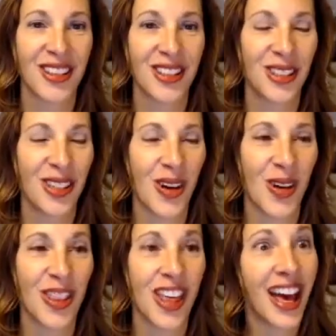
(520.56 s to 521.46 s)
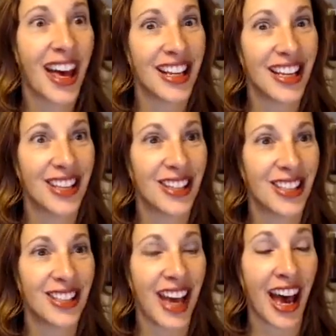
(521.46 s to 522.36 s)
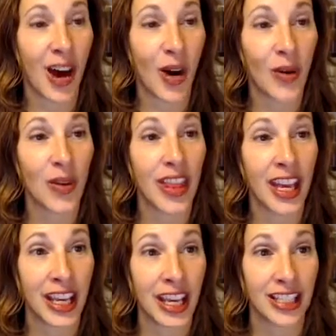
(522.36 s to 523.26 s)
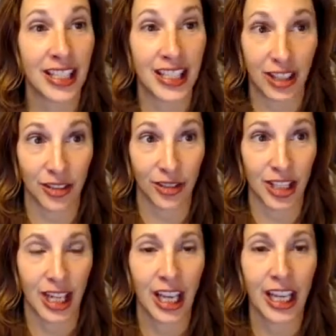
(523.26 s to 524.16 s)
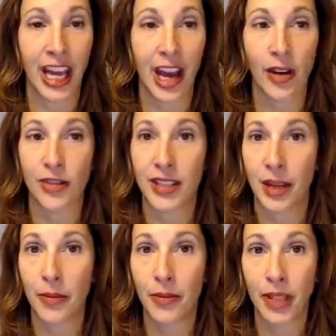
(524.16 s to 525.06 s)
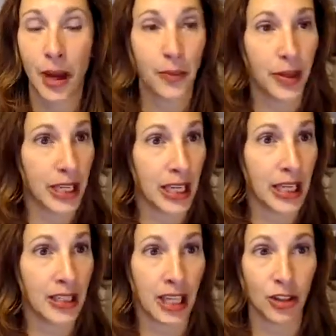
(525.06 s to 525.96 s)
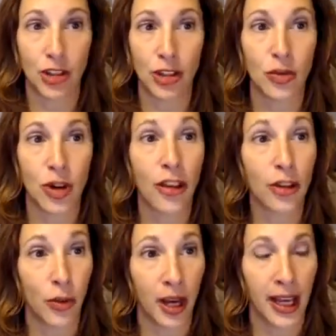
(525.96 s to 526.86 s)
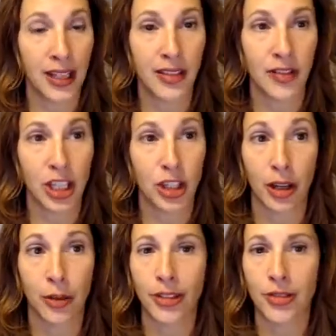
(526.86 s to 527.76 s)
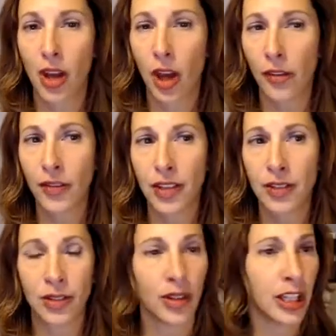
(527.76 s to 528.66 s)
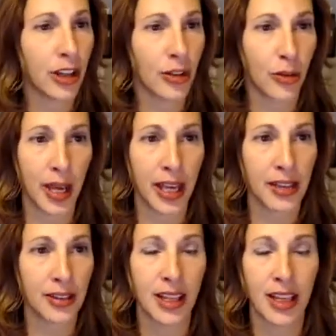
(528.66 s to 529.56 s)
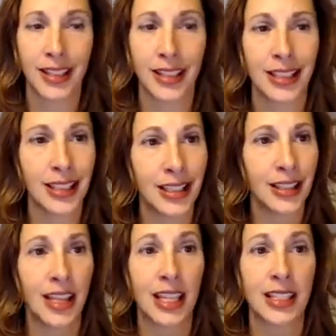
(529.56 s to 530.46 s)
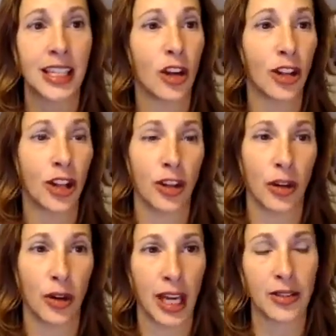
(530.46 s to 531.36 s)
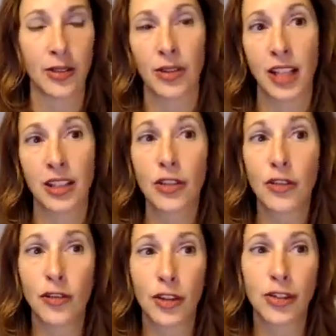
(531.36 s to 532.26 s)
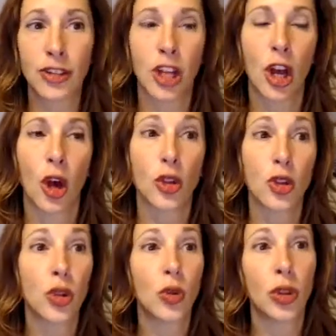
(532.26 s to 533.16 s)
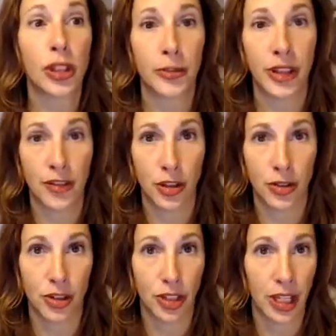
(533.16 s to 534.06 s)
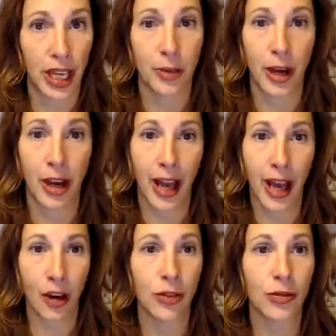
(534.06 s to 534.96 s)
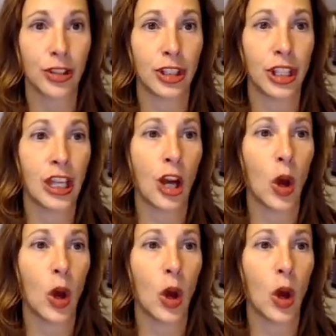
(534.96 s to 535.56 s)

So that is how they get distilled. Now, if some company tells you otherwise, if they talk about solvents or any other ways, that's not good, okay? So that's your first tool I'm giving you tonight about how to really